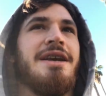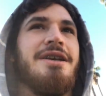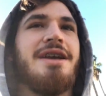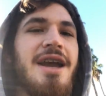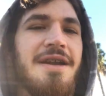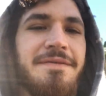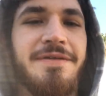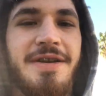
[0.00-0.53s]
you
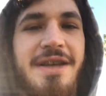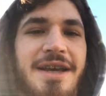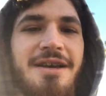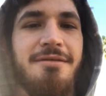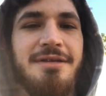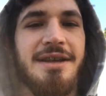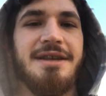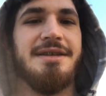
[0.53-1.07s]
kind of
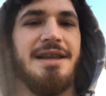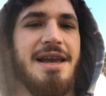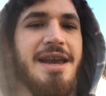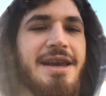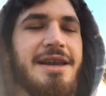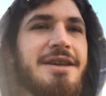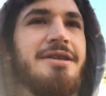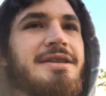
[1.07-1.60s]
forget what it's
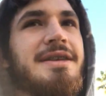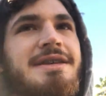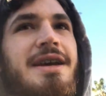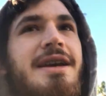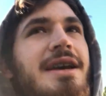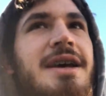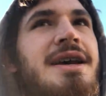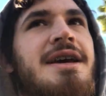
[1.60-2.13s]
like, and it's like